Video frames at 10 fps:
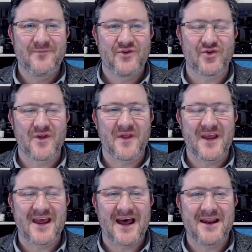so that they
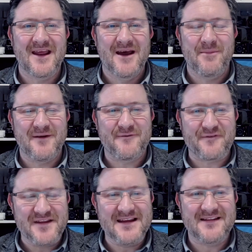can be free